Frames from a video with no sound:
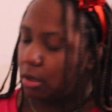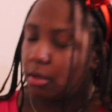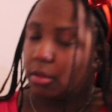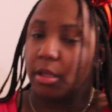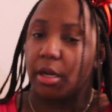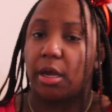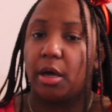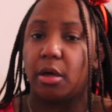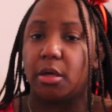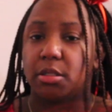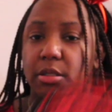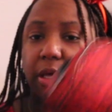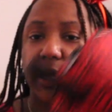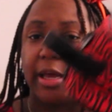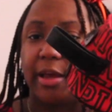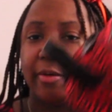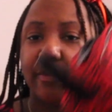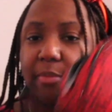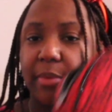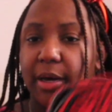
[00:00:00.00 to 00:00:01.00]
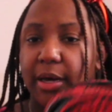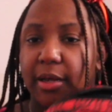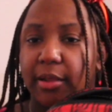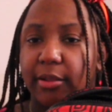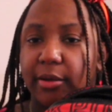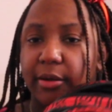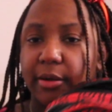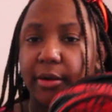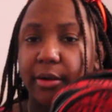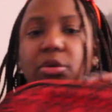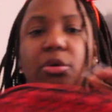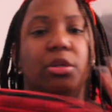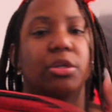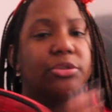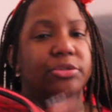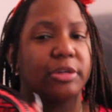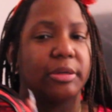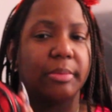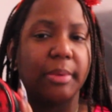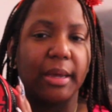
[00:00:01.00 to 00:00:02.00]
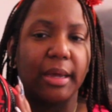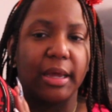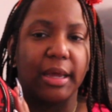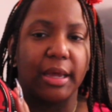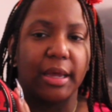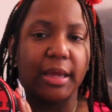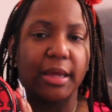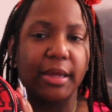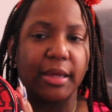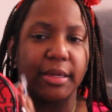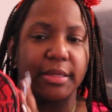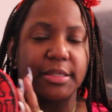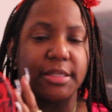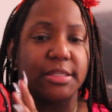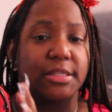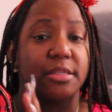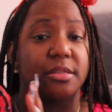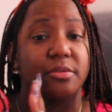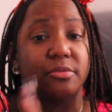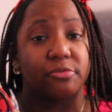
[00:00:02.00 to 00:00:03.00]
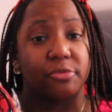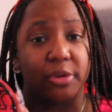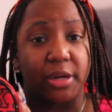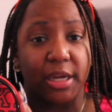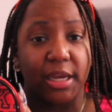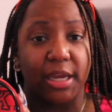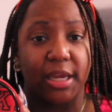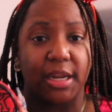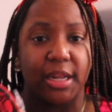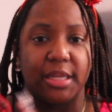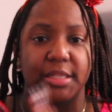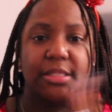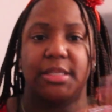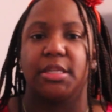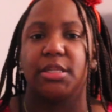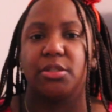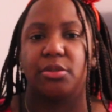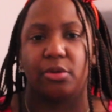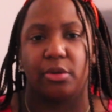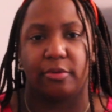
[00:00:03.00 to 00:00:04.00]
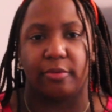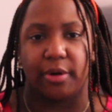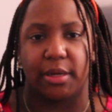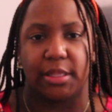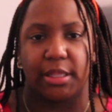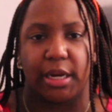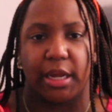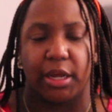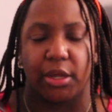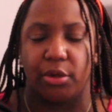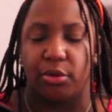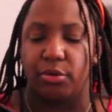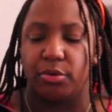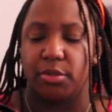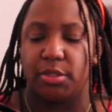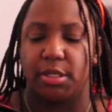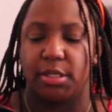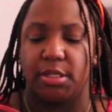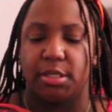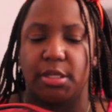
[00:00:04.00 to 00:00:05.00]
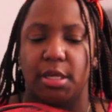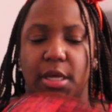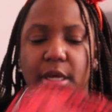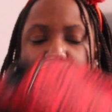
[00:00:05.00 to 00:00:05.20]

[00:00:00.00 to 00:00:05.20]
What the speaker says: Then I also have my other toiletry bag. Since it's red, I said it's only right that I use this.